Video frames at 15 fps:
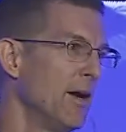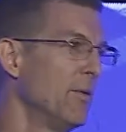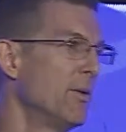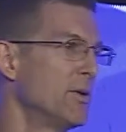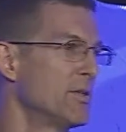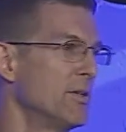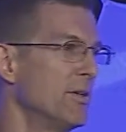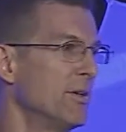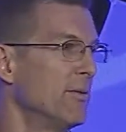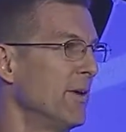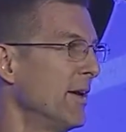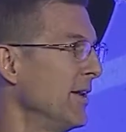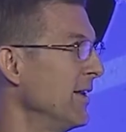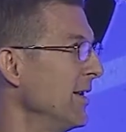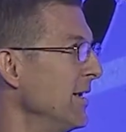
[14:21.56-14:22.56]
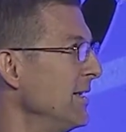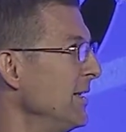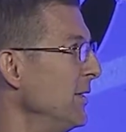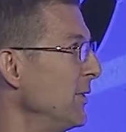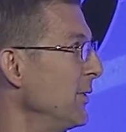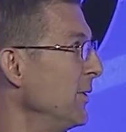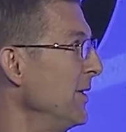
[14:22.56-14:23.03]
wasn't around in
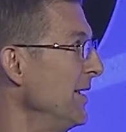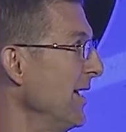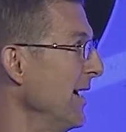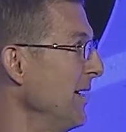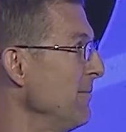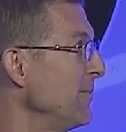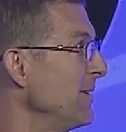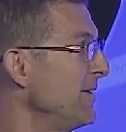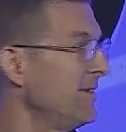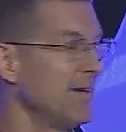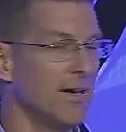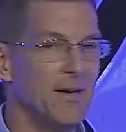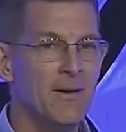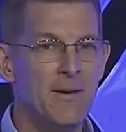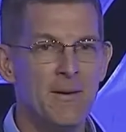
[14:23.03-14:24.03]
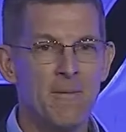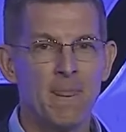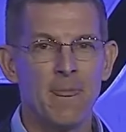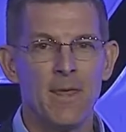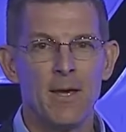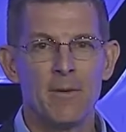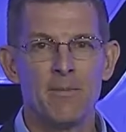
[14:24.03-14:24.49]
1939,
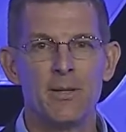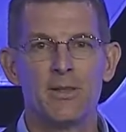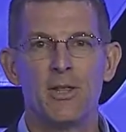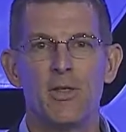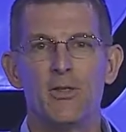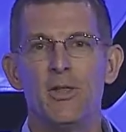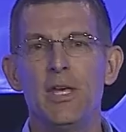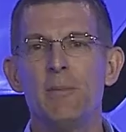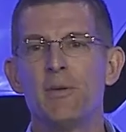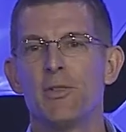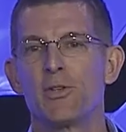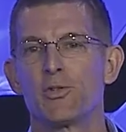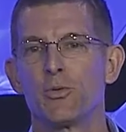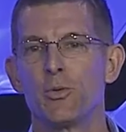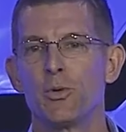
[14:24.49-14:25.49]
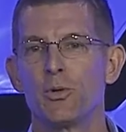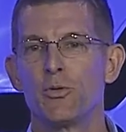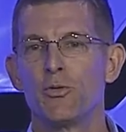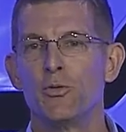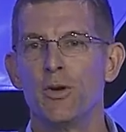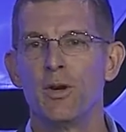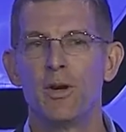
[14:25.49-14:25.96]
but the theme of this World's
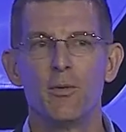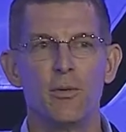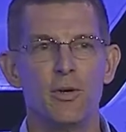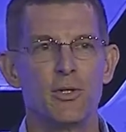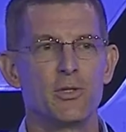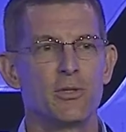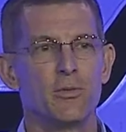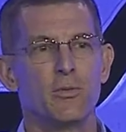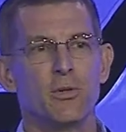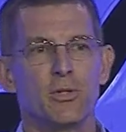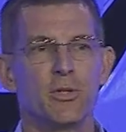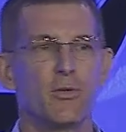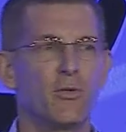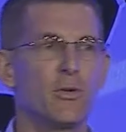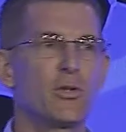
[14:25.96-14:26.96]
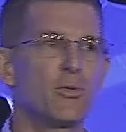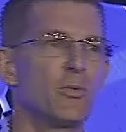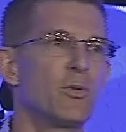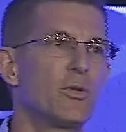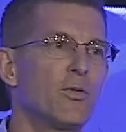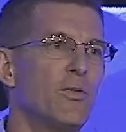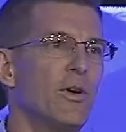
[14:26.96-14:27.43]
Fair was the first
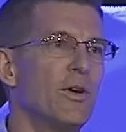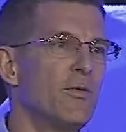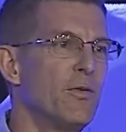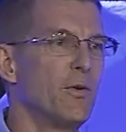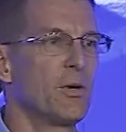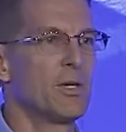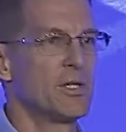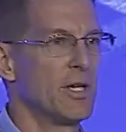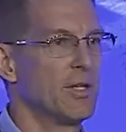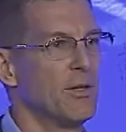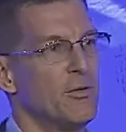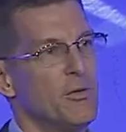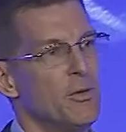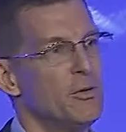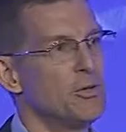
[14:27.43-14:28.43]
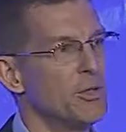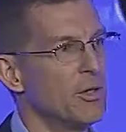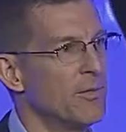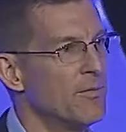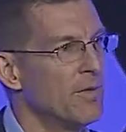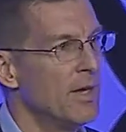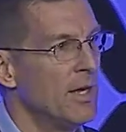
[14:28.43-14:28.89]
World's Fair focused on the
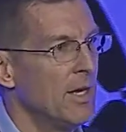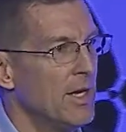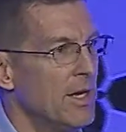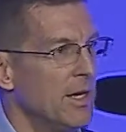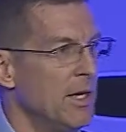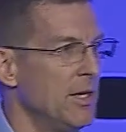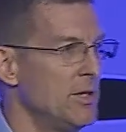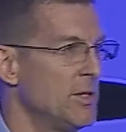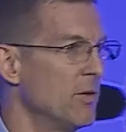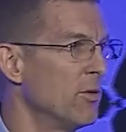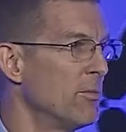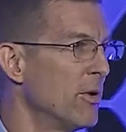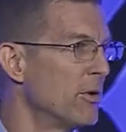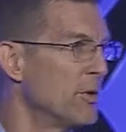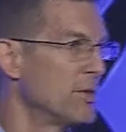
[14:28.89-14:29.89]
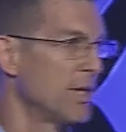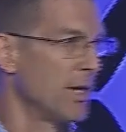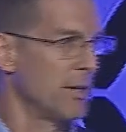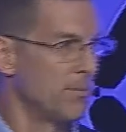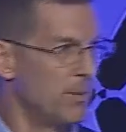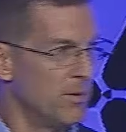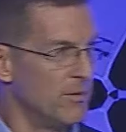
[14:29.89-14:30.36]
future. And General Motors had
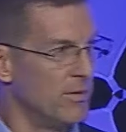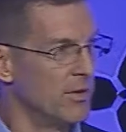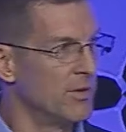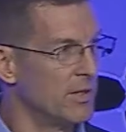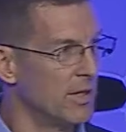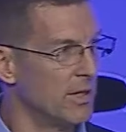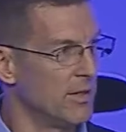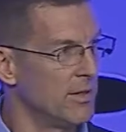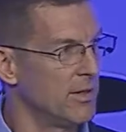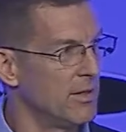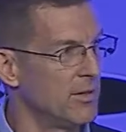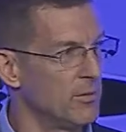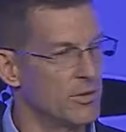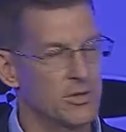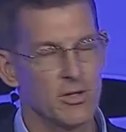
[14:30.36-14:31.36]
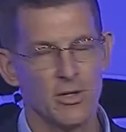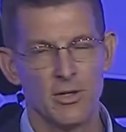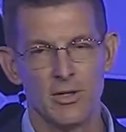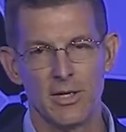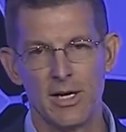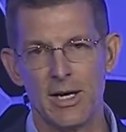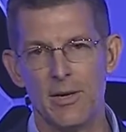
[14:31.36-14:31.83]
a pavilion that was
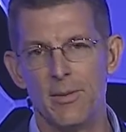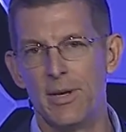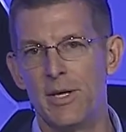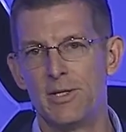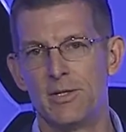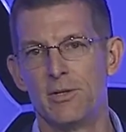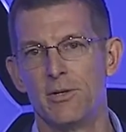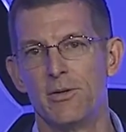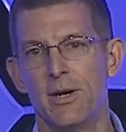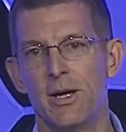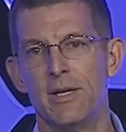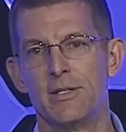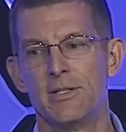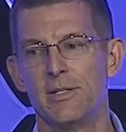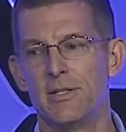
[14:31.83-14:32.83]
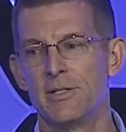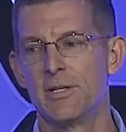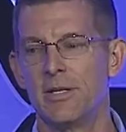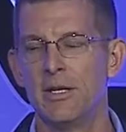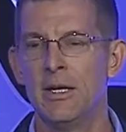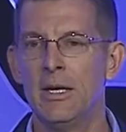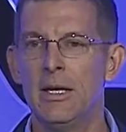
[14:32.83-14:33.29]
called Highways and Horizons,
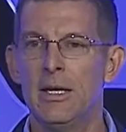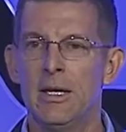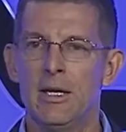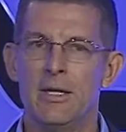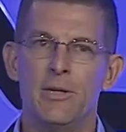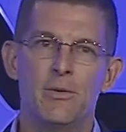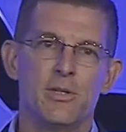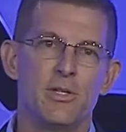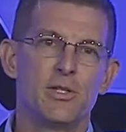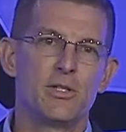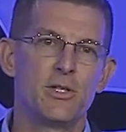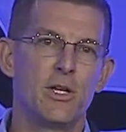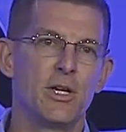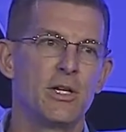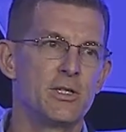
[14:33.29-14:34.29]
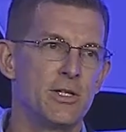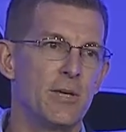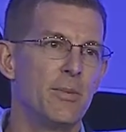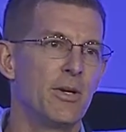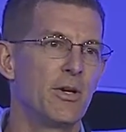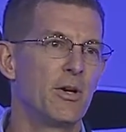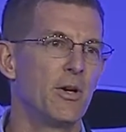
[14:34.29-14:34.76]
and there was this
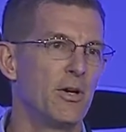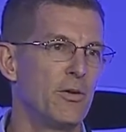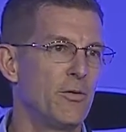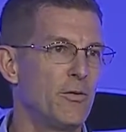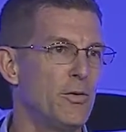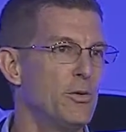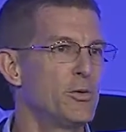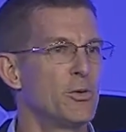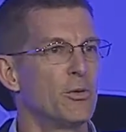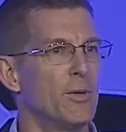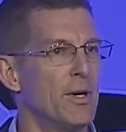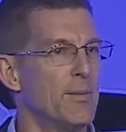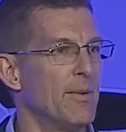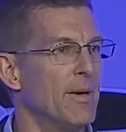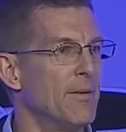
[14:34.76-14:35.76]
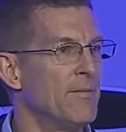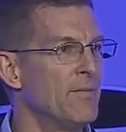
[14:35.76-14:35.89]
exhibit called Futurama.